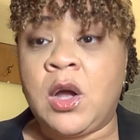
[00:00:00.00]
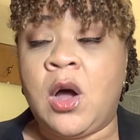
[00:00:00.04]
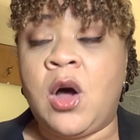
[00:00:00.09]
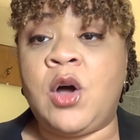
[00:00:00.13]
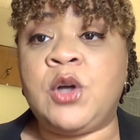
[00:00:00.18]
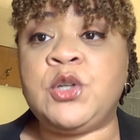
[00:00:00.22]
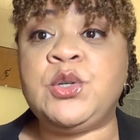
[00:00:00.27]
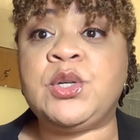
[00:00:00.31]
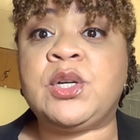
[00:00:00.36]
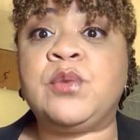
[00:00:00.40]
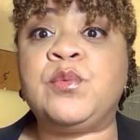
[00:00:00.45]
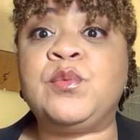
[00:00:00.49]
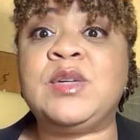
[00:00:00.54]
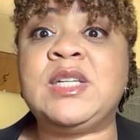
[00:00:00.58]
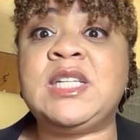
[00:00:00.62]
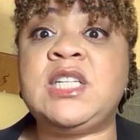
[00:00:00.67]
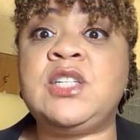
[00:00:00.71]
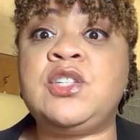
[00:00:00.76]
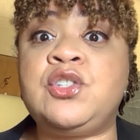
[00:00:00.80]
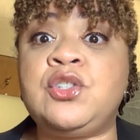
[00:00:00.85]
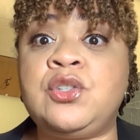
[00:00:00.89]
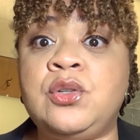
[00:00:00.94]
All you can
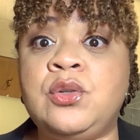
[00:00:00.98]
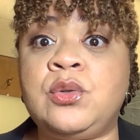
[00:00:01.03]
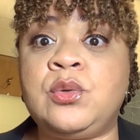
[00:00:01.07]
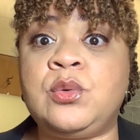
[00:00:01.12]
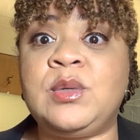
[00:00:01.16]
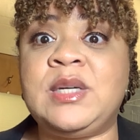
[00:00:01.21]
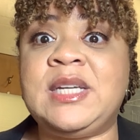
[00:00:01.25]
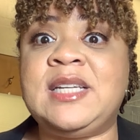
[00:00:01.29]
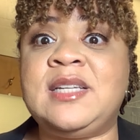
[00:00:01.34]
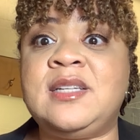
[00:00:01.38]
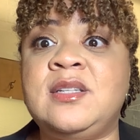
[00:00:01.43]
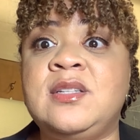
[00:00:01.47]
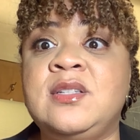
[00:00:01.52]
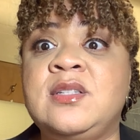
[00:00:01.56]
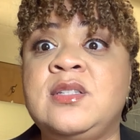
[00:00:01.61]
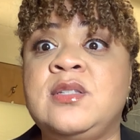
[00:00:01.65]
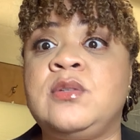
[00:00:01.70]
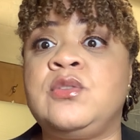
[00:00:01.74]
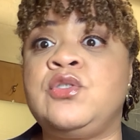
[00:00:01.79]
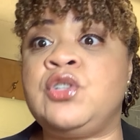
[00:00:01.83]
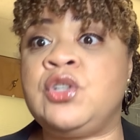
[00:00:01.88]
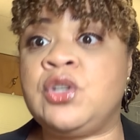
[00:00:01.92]
really do
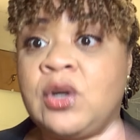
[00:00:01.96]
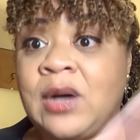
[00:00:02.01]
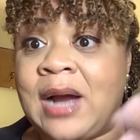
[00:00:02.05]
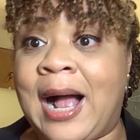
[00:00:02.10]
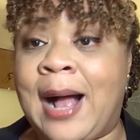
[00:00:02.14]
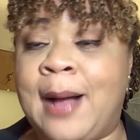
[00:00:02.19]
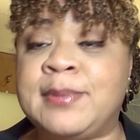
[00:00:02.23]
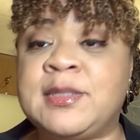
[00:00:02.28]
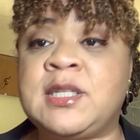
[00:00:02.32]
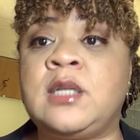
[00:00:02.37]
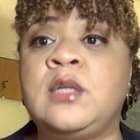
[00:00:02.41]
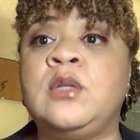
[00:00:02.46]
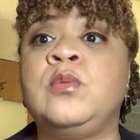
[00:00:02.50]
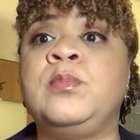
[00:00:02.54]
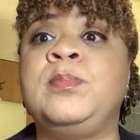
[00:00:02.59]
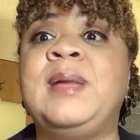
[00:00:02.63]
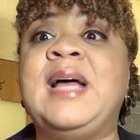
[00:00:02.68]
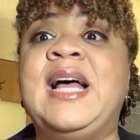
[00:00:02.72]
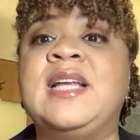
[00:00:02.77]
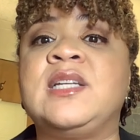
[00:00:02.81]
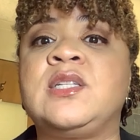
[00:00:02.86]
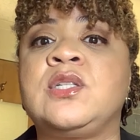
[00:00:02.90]
is do your absolute
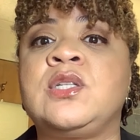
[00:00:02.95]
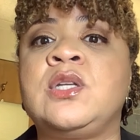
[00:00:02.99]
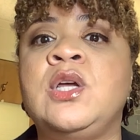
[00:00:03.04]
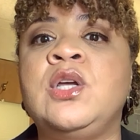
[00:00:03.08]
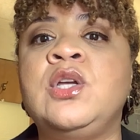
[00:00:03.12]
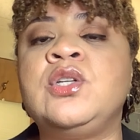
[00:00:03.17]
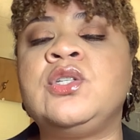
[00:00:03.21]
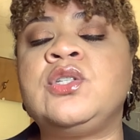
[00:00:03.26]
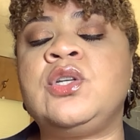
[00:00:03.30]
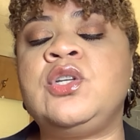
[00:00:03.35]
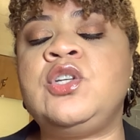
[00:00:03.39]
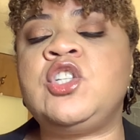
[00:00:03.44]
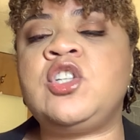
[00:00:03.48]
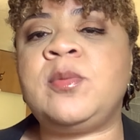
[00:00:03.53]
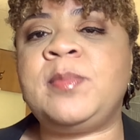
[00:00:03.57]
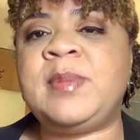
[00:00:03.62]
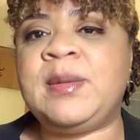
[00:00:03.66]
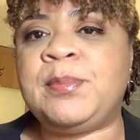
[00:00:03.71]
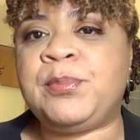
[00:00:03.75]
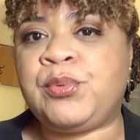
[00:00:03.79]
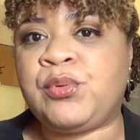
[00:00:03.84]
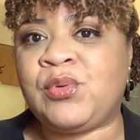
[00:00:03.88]
best. So you should
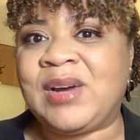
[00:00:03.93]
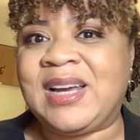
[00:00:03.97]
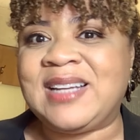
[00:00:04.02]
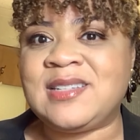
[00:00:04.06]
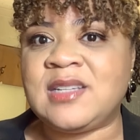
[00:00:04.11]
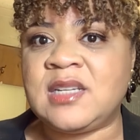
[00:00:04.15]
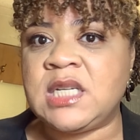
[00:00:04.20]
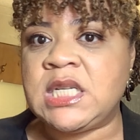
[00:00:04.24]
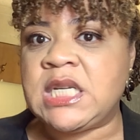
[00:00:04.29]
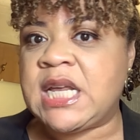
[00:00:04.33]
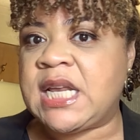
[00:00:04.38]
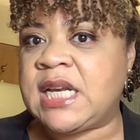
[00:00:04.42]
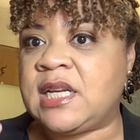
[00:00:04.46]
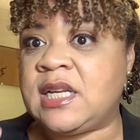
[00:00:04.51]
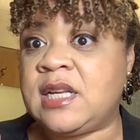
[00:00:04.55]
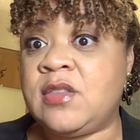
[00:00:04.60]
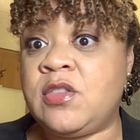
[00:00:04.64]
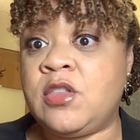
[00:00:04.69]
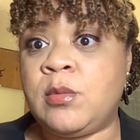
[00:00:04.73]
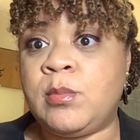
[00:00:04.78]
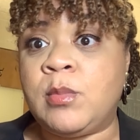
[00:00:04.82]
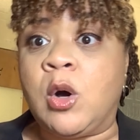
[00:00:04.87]
be present and
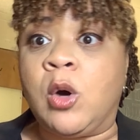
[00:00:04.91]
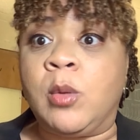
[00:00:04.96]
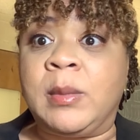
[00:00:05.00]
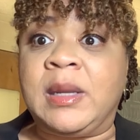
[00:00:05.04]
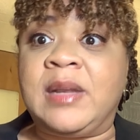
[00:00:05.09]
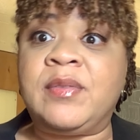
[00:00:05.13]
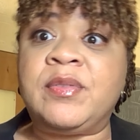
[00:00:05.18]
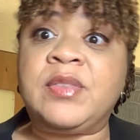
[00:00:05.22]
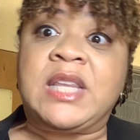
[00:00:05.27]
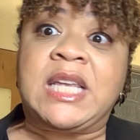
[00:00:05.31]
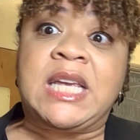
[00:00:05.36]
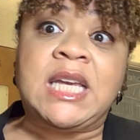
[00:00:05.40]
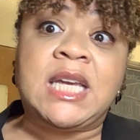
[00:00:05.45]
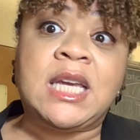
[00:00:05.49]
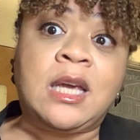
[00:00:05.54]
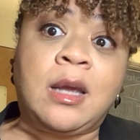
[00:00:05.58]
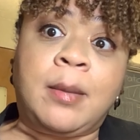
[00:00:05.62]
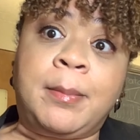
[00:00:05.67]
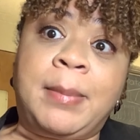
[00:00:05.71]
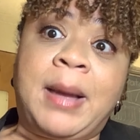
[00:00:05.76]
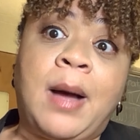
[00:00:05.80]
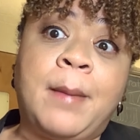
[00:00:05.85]
in the moment,
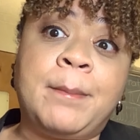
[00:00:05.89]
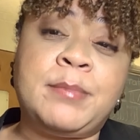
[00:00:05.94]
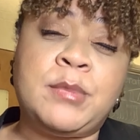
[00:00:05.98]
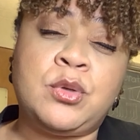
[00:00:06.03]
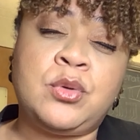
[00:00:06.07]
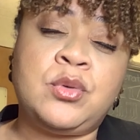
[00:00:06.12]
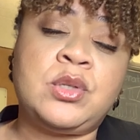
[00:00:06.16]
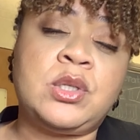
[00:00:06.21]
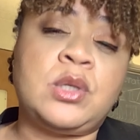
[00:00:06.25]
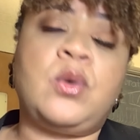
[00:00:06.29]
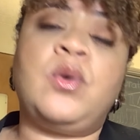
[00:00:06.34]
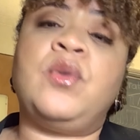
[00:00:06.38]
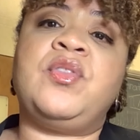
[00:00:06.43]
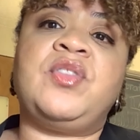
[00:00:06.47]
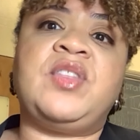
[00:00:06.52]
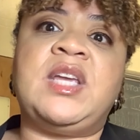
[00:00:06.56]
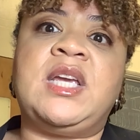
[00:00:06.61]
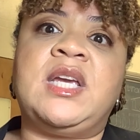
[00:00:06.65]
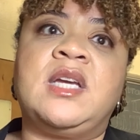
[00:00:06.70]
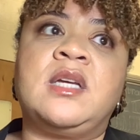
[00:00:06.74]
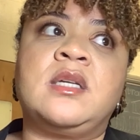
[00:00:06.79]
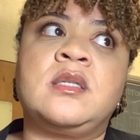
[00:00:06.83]
thinking about musical
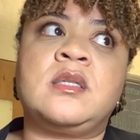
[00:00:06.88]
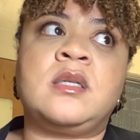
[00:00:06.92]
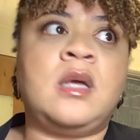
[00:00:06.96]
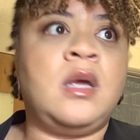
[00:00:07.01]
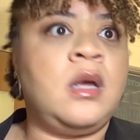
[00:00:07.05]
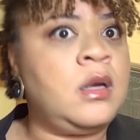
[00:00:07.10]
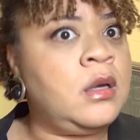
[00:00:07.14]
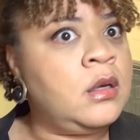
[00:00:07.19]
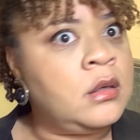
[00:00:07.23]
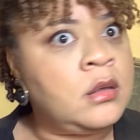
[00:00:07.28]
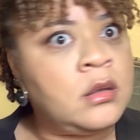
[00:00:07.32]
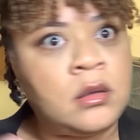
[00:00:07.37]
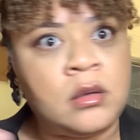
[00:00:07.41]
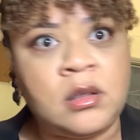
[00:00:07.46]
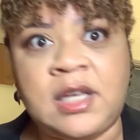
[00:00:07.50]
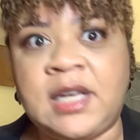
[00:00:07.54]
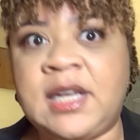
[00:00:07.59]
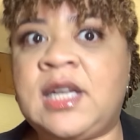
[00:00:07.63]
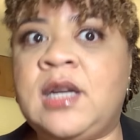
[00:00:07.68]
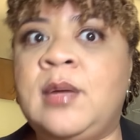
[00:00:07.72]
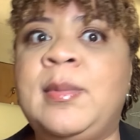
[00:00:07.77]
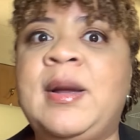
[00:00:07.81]
things,
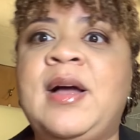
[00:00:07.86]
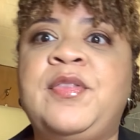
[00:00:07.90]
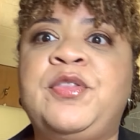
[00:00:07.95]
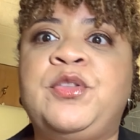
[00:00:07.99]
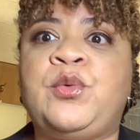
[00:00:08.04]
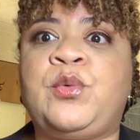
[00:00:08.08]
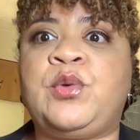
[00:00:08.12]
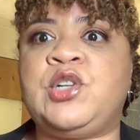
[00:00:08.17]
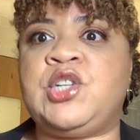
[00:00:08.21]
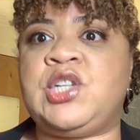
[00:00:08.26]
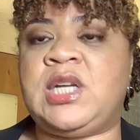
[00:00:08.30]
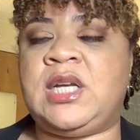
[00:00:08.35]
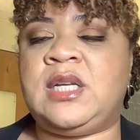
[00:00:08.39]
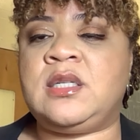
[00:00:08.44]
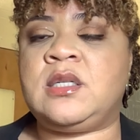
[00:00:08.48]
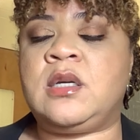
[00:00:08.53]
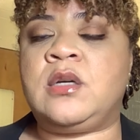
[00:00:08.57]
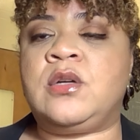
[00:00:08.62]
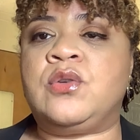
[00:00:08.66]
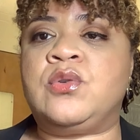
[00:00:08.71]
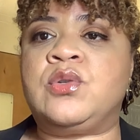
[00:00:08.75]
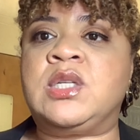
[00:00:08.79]
thinking about the
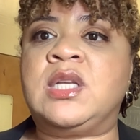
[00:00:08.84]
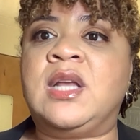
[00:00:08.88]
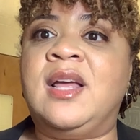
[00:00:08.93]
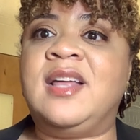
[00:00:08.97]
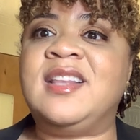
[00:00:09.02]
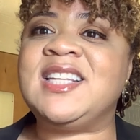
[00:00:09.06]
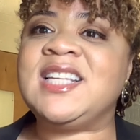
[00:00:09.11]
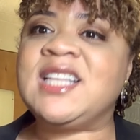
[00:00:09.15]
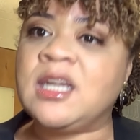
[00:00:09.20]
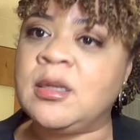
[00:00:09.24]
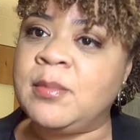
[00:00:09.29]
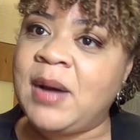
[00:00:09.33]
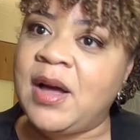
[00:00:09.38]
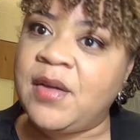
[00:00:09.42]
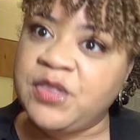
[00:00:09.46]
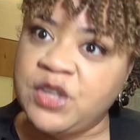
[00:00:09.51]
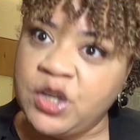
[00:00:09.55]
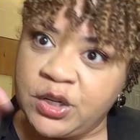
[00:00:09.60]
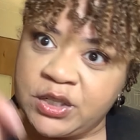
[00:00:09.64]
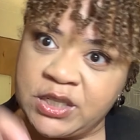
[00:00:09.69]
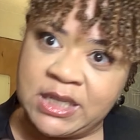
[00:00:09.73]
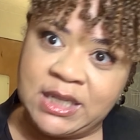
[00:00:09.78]
crescendos, thinking about
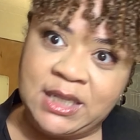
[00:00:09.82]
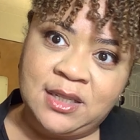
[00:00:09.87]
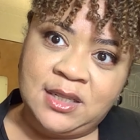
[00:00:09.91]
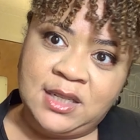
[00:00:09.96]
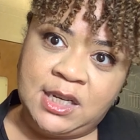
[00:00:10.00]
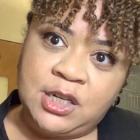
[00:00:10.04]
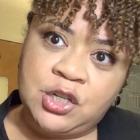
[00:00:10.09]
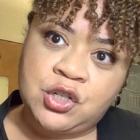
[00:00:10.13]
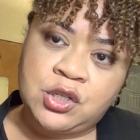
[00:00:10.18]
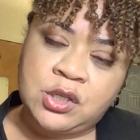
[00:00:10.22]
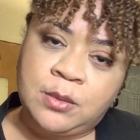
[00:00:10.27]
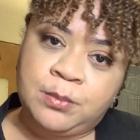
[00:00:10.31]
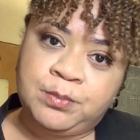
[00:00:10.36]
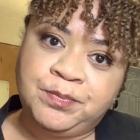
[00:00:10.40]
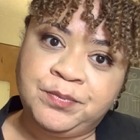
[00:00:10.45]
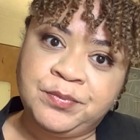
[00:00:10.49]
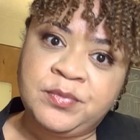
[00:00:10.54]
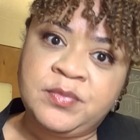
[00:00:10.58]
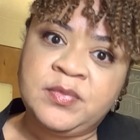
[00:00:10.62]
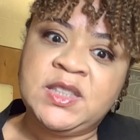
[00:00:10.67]
the articulation.